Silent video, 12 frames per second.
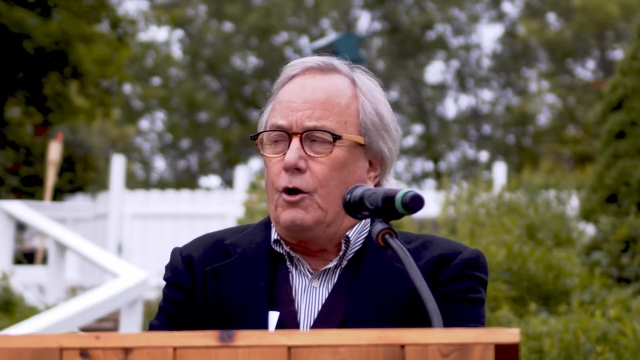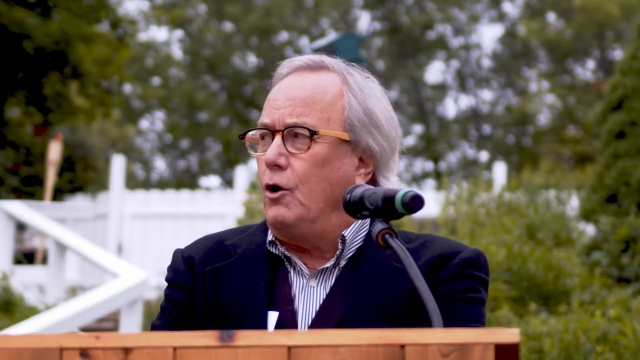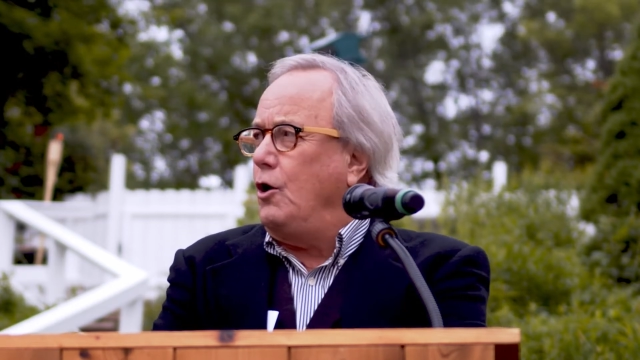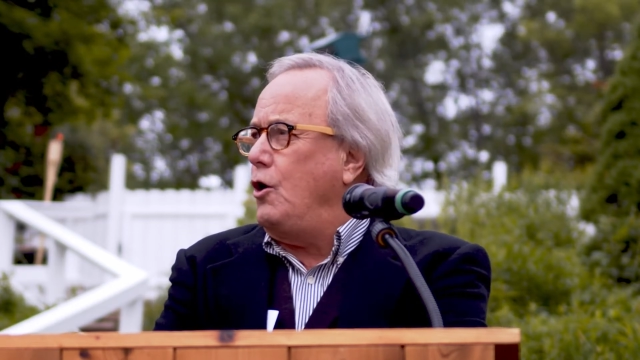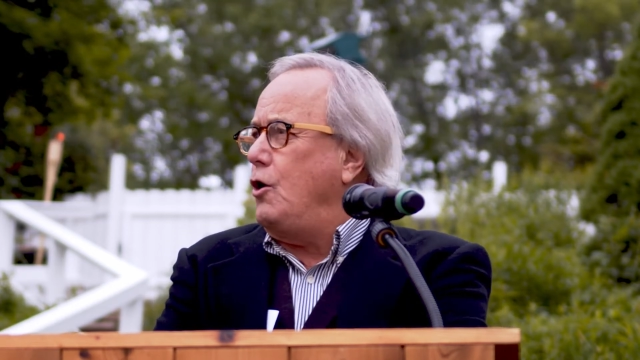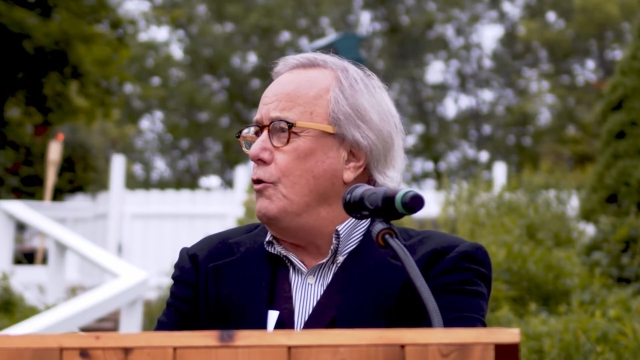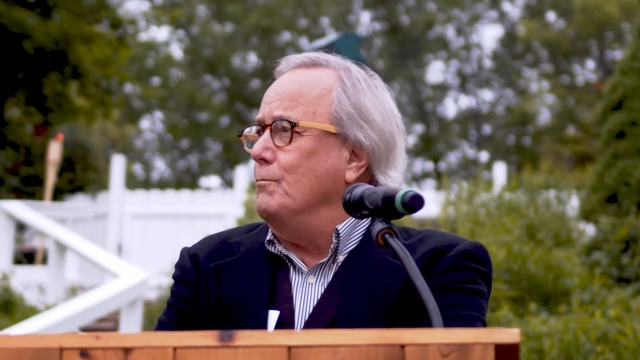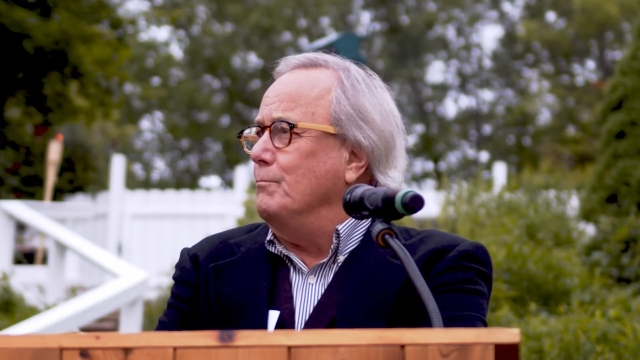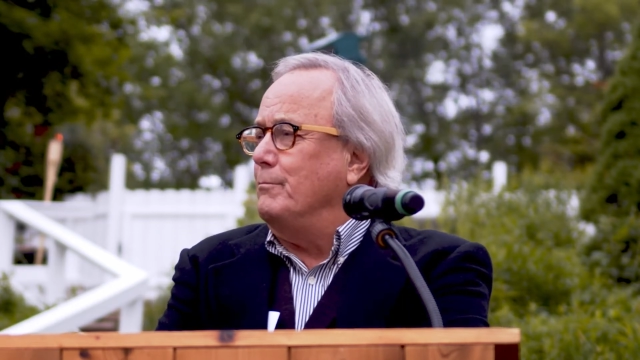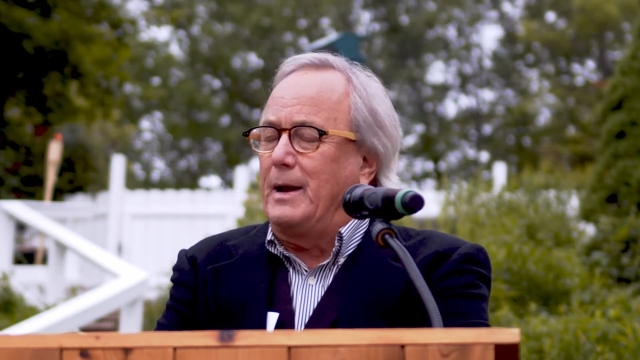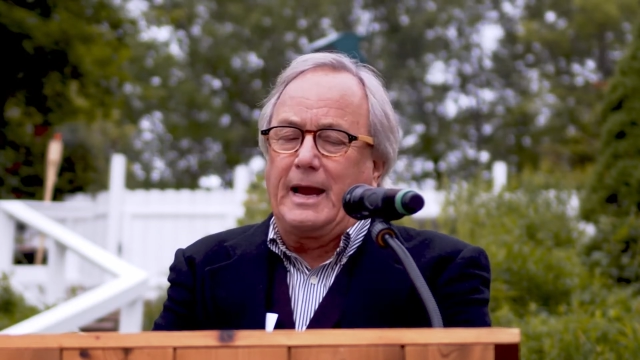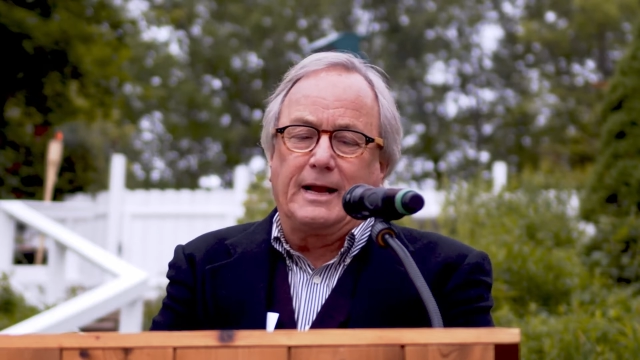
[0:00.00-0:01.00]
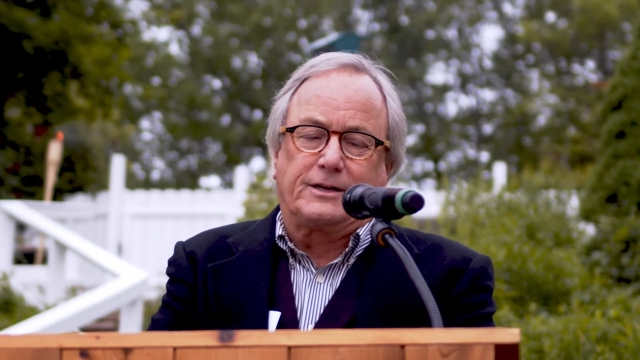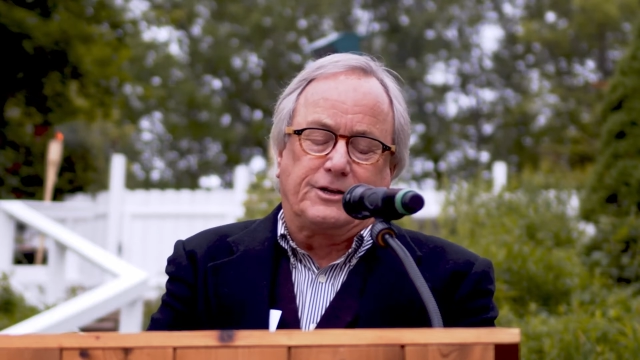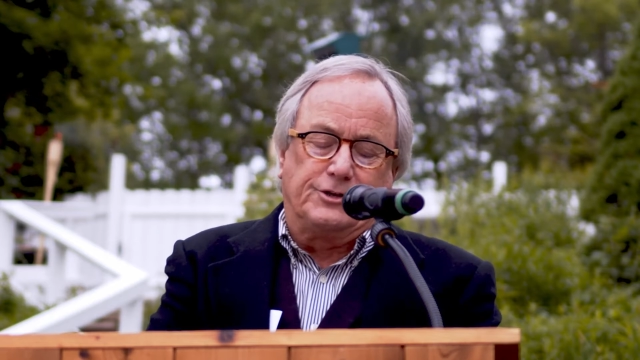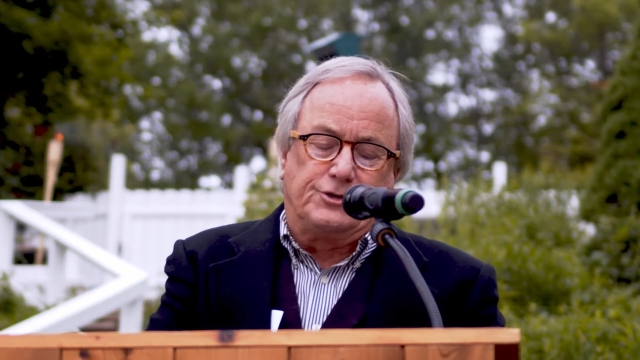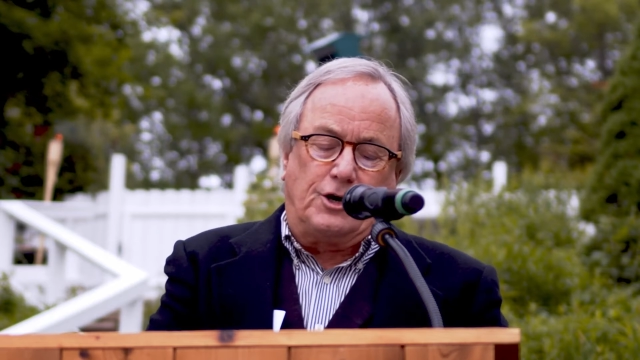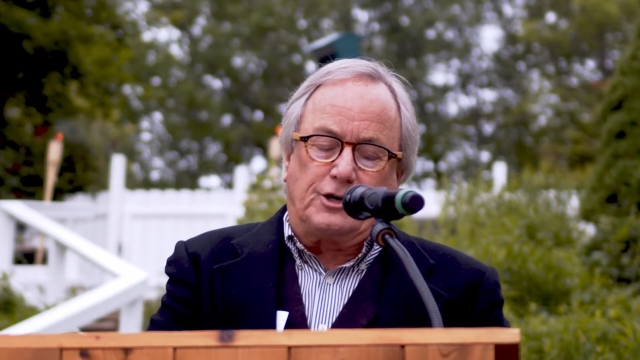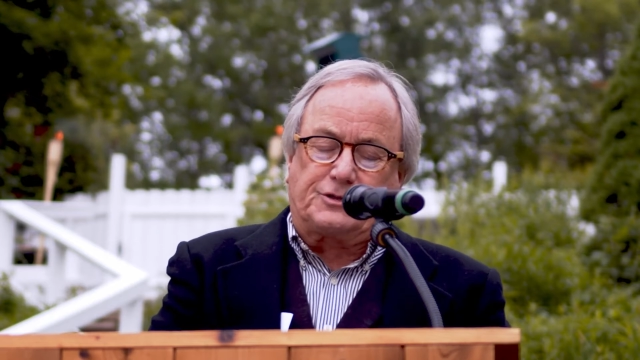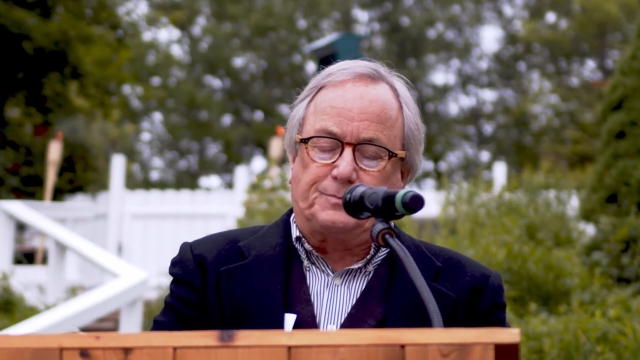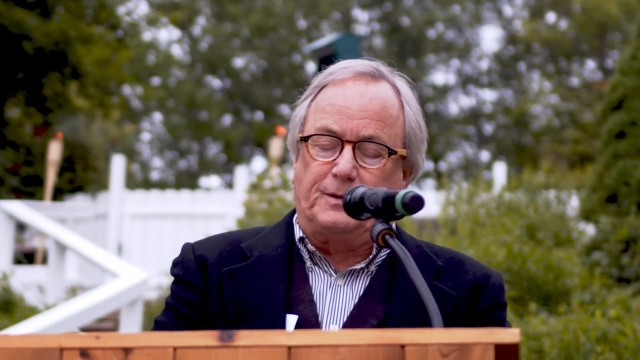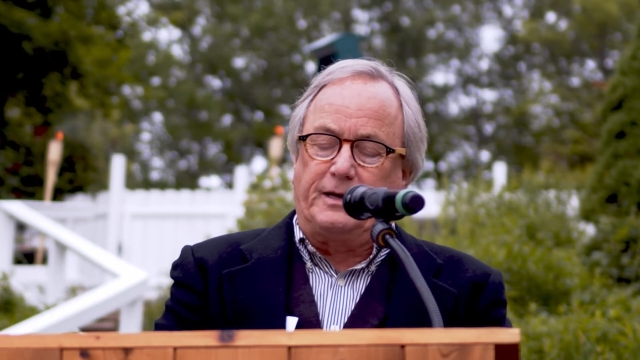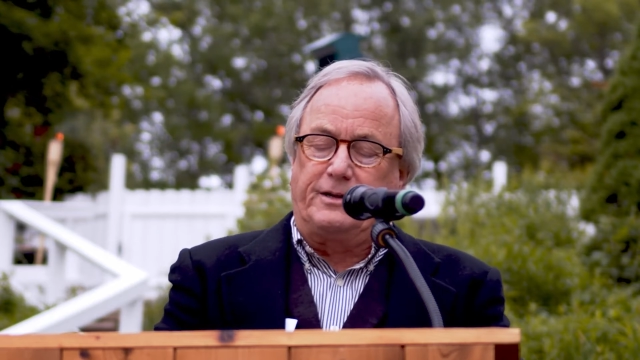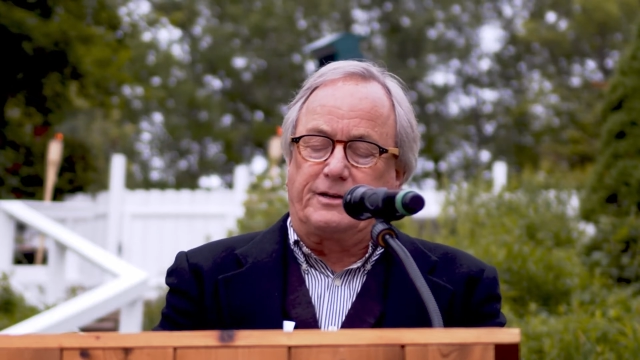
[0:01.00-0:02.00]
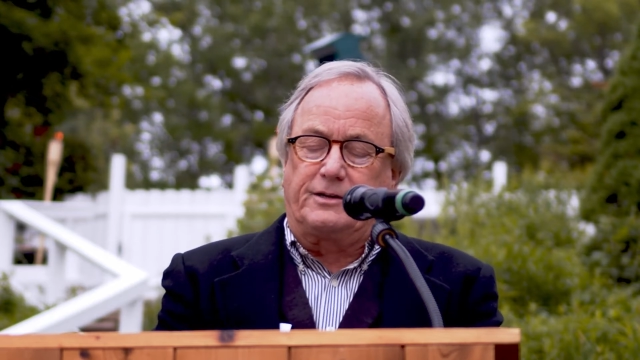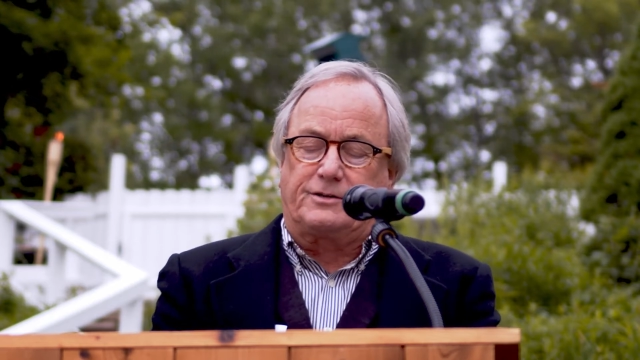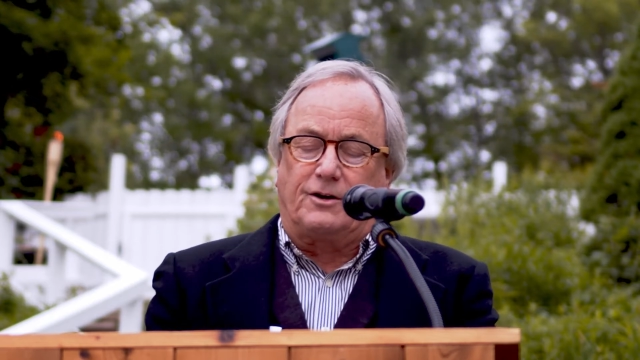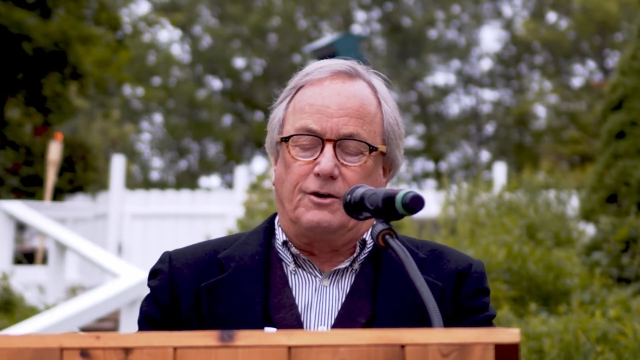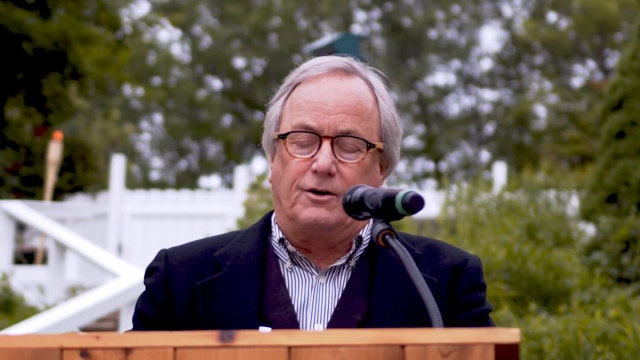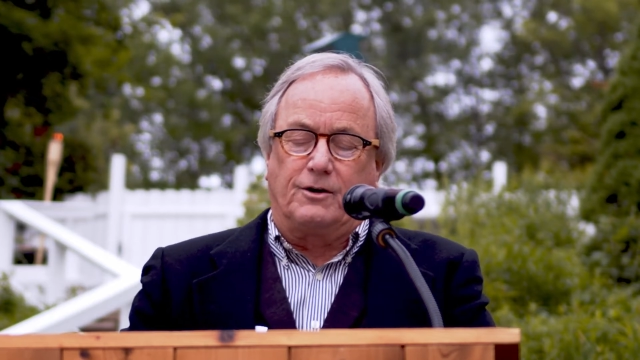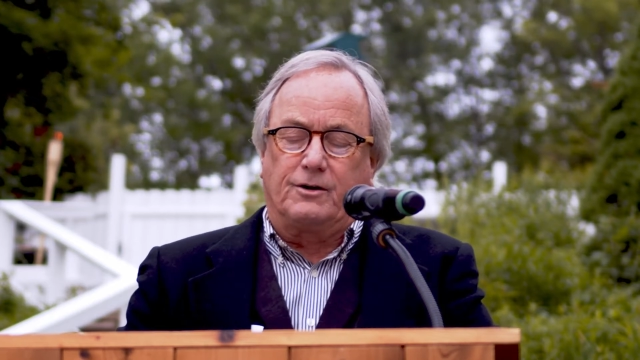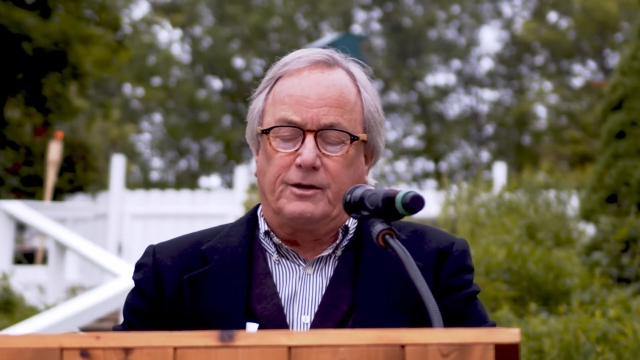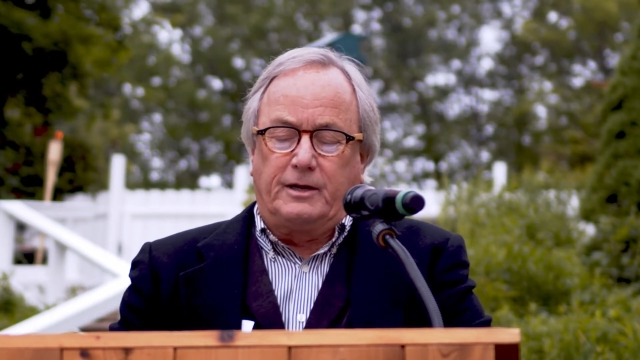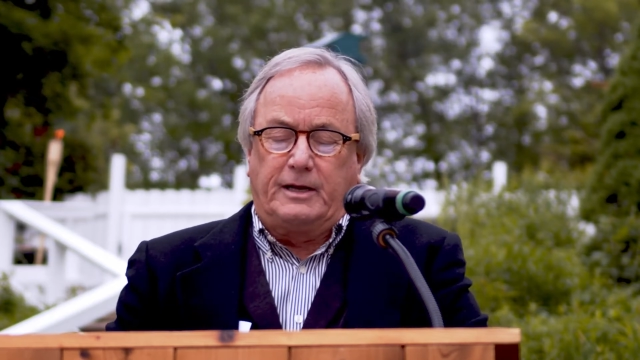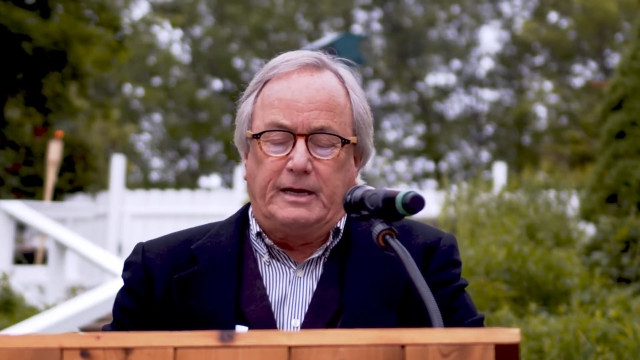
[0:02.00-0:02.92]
Oh man, could Josh play the guitar.